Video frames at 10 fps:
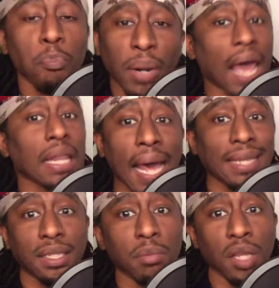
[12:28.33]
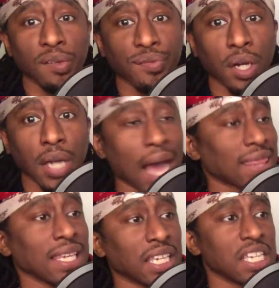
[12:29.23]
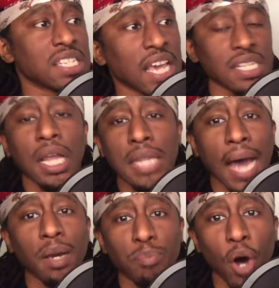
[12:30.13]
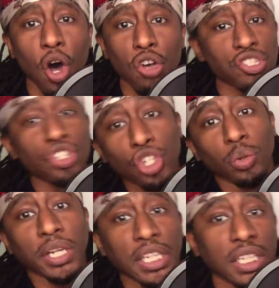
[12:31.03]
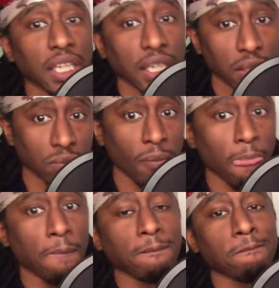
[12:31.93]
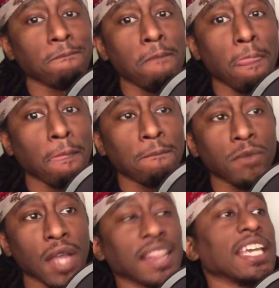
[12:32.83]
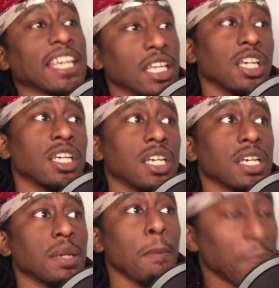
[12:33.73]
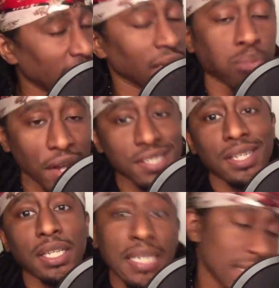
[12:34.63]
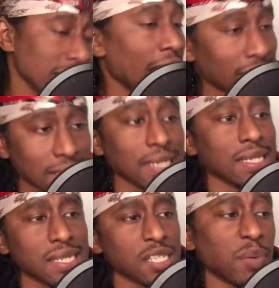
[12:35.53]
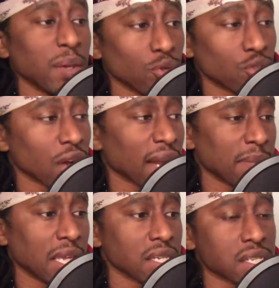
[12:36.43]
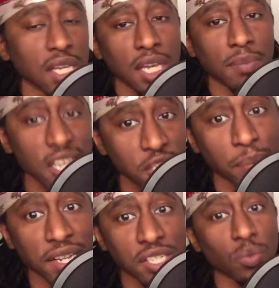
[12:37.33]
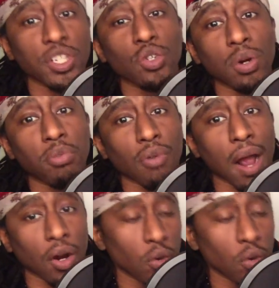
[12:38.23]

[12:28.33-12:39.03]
But I like the motherfucker. I think it takes a lot of balls to do what he did. I think being president is not as easy as people try to make it seem, especially when you were Barack